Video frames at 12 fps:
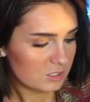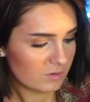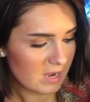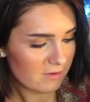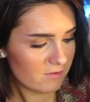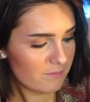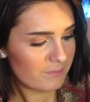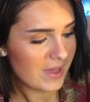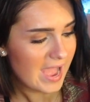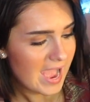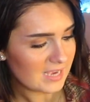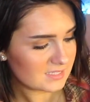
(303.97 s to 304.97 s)
So now from
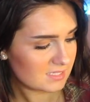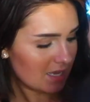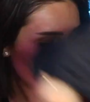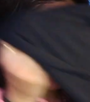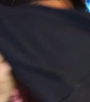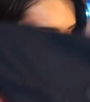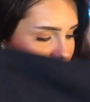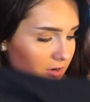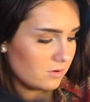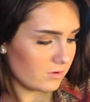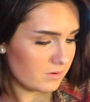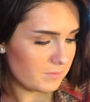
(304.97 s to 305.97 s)
PacSun, and then
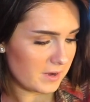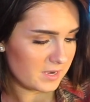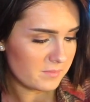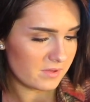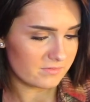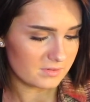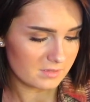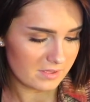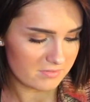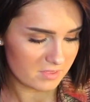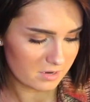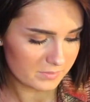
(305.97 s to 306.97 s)
I'll go to Brandy Melville,
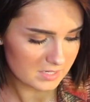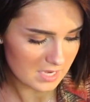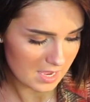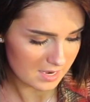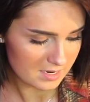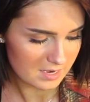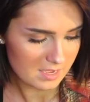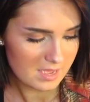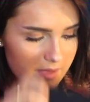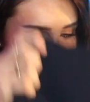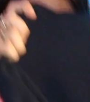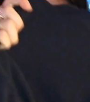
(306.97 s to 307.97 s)
and then I'll be done.
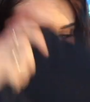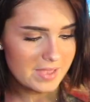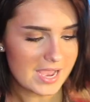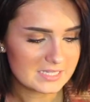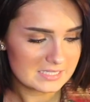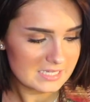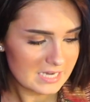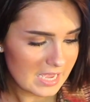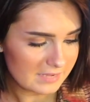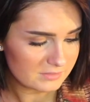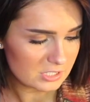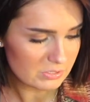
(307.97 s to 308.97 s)
But from PacSun, I
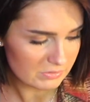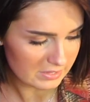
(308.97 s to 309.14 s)
have two